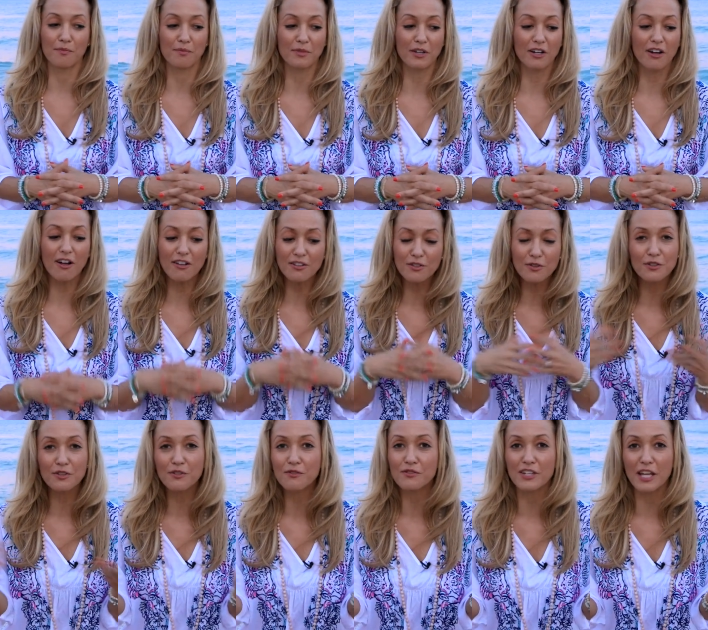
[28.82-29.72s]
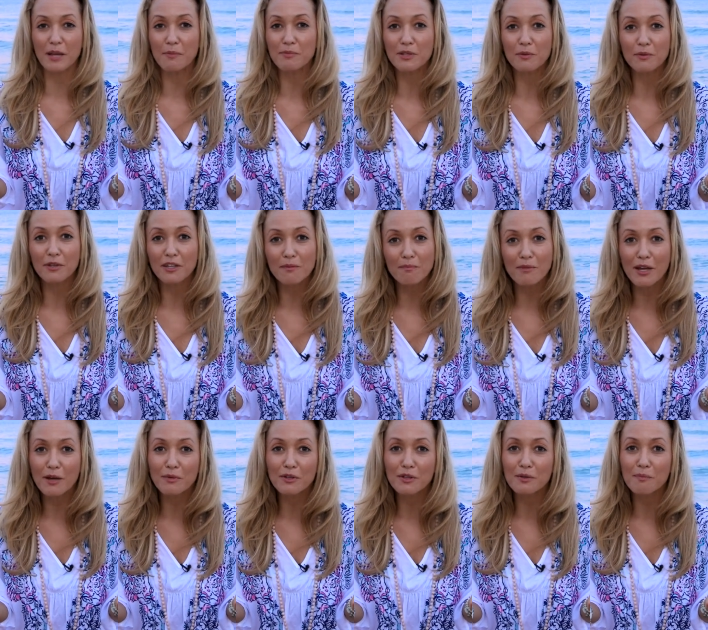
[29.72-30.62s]
There are all sorts of shapes that we can
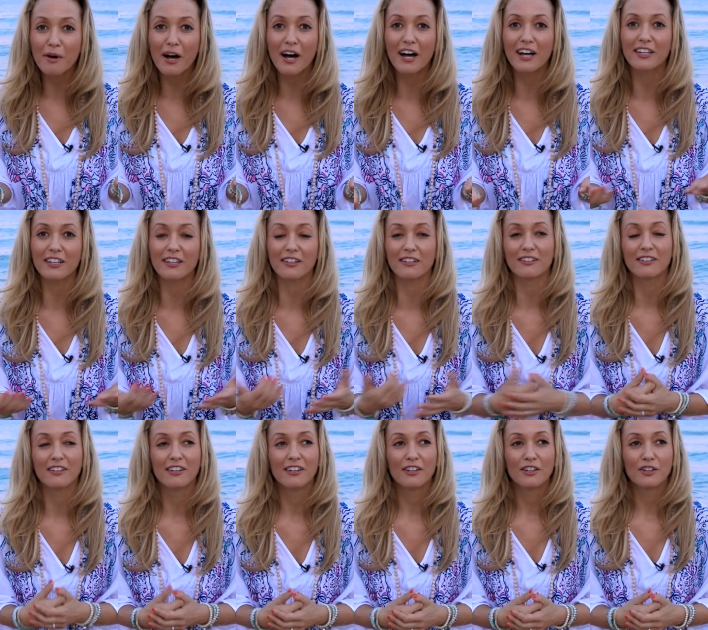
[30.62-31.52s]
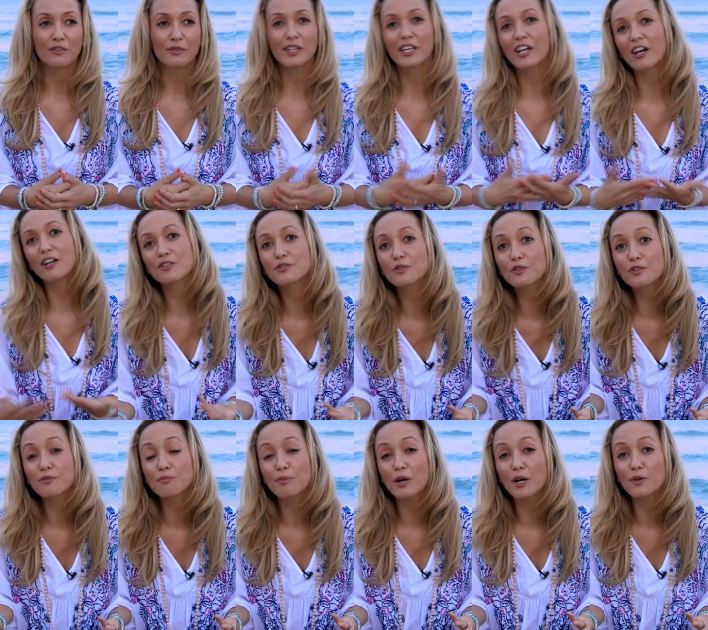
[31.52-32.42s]
make with the body and really all
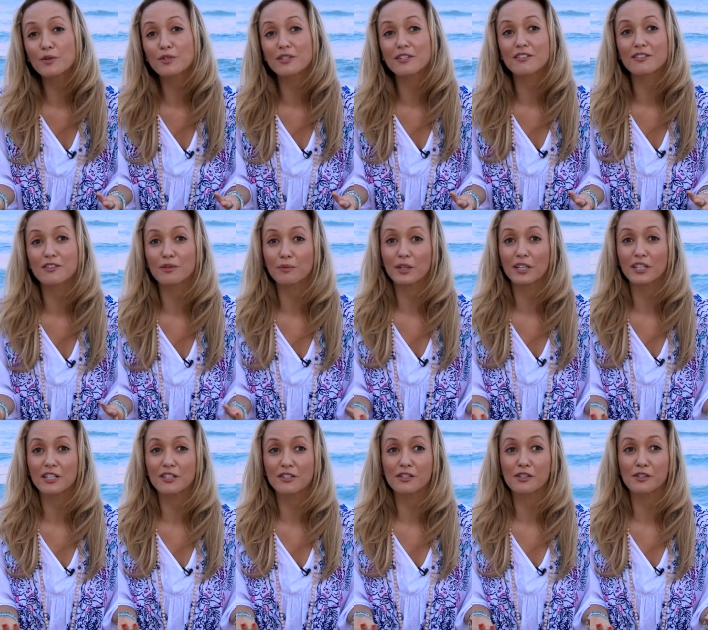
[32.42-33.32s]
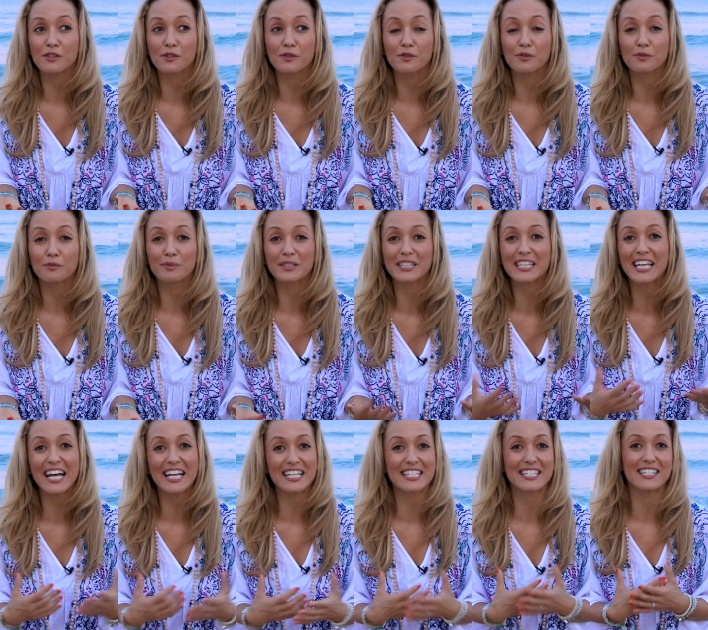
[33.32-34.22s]
sorts of poses that we can do, but
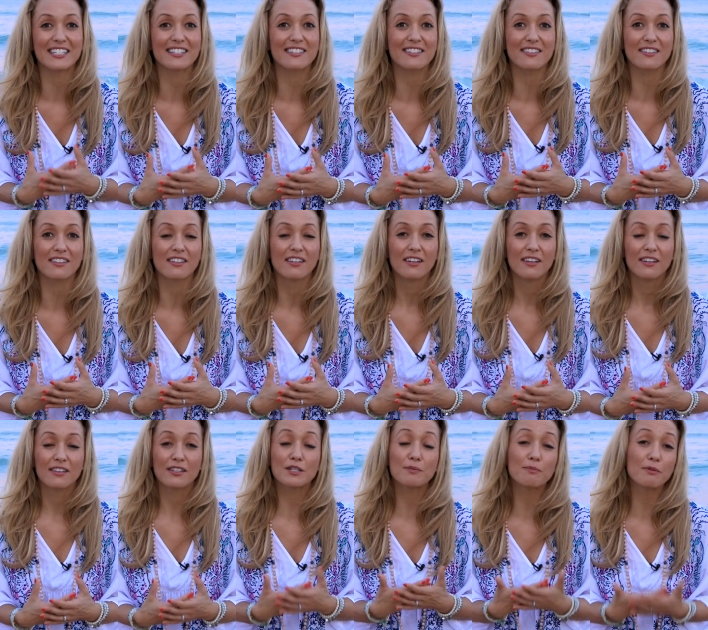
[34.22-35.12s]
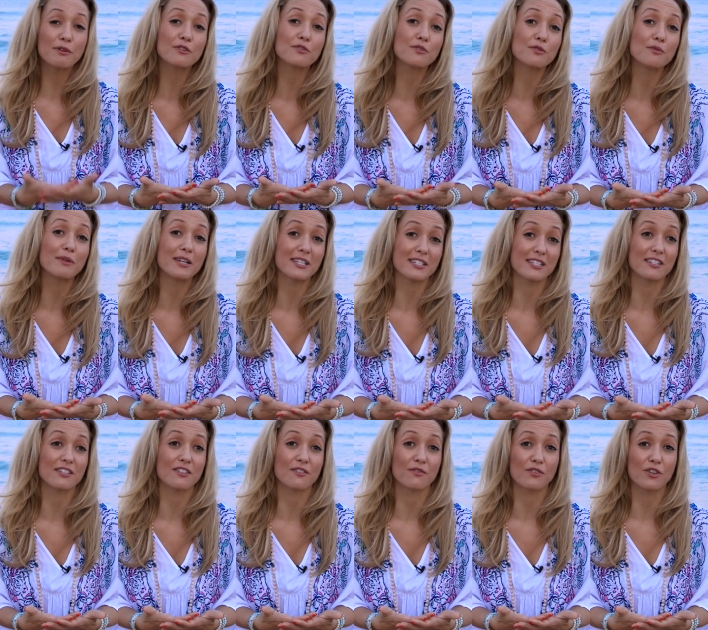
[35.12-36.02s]
the essence, the spiritual
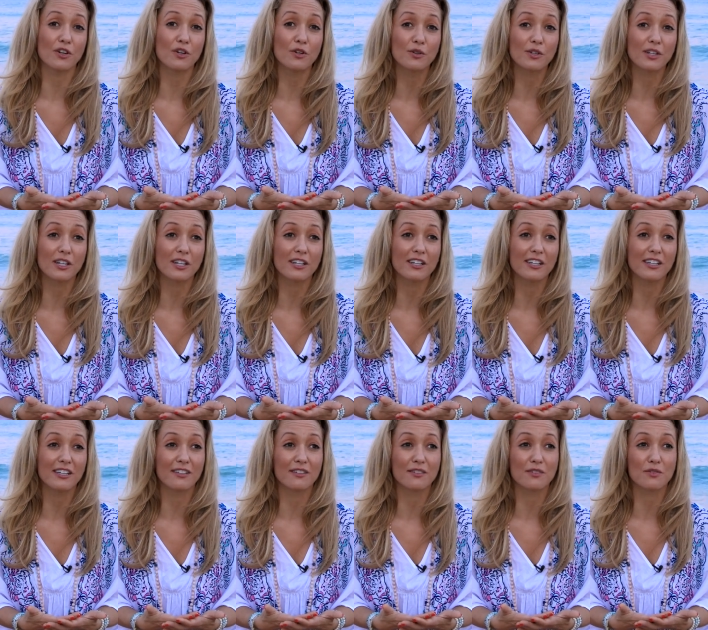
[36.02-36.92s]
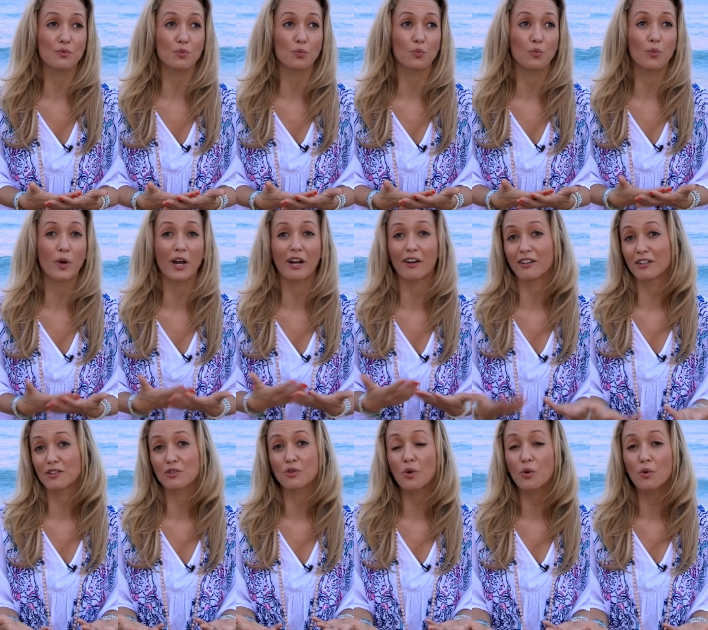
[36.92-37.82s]
message of yoga is where
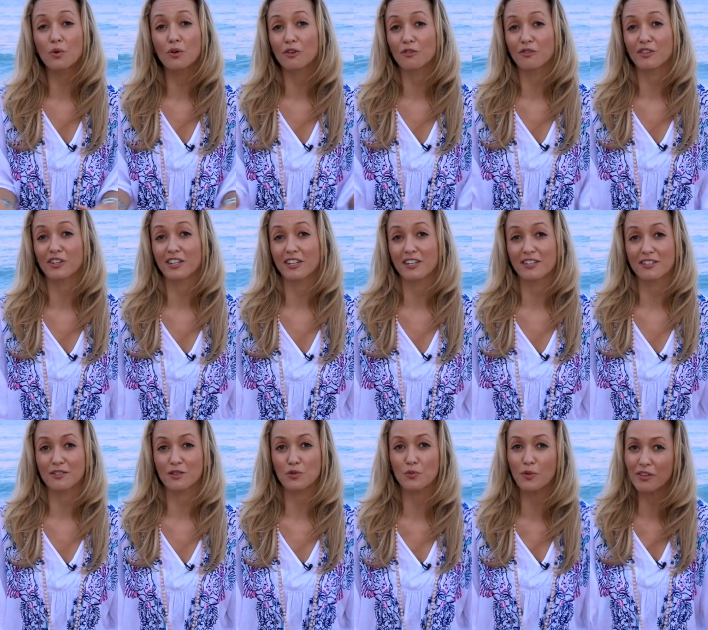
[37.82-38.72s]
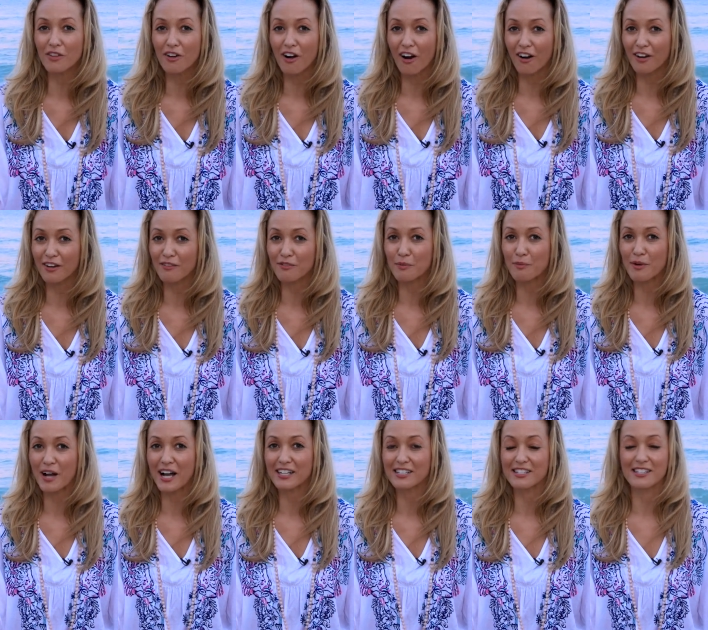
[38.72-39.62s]
its core really is. It's where the heart of the
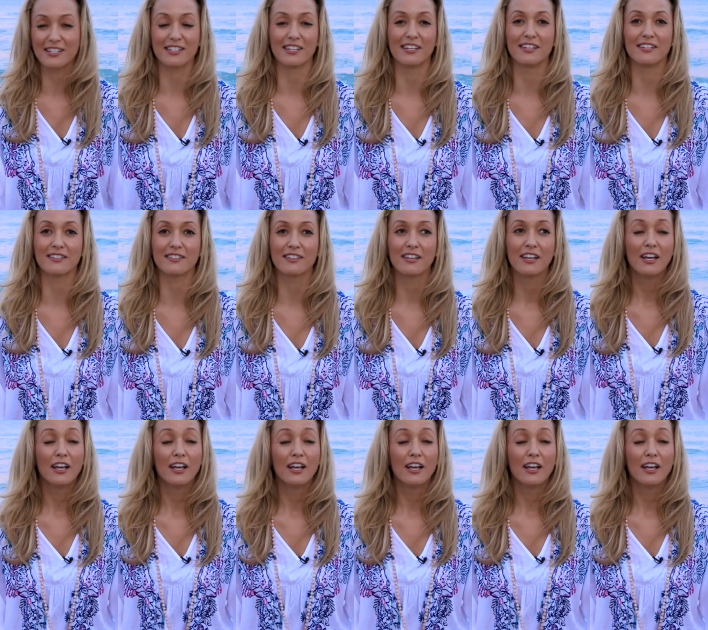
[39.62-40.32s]
practice is.